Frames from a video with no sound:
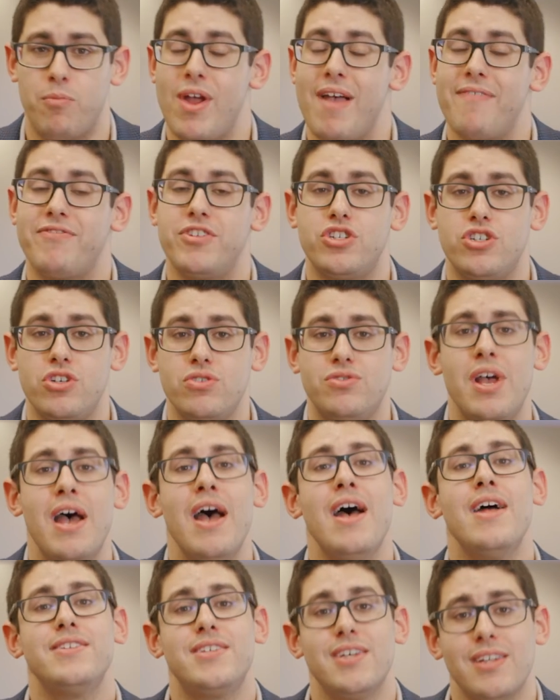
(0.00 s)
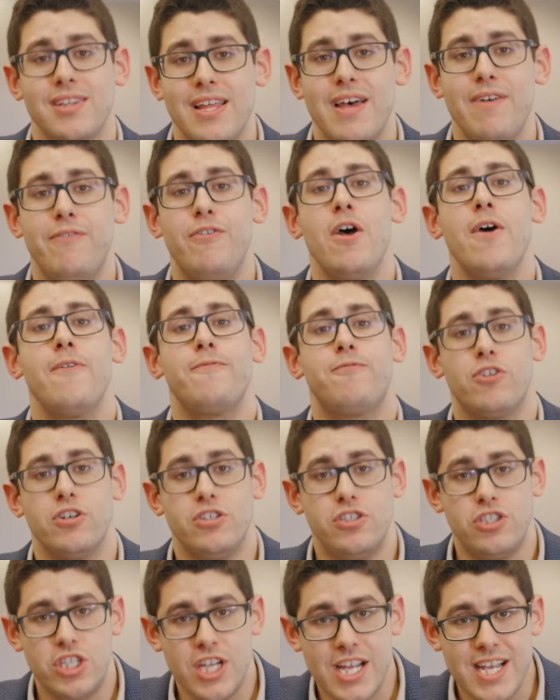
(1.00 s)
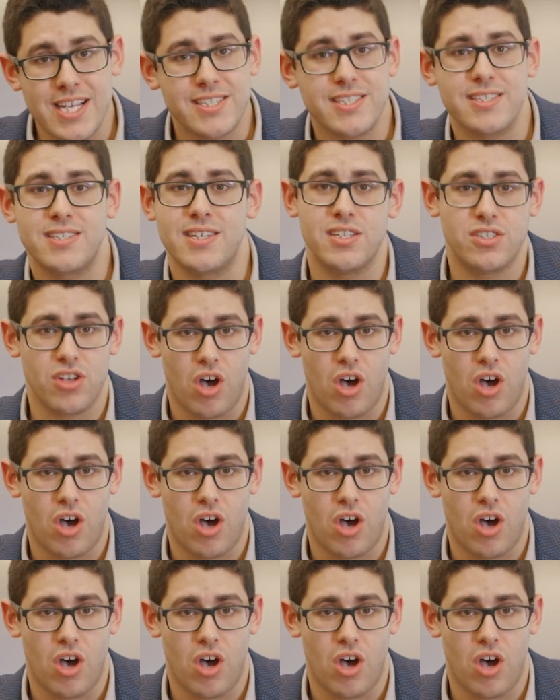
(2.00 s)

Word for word: We have to choose to live for Jesus's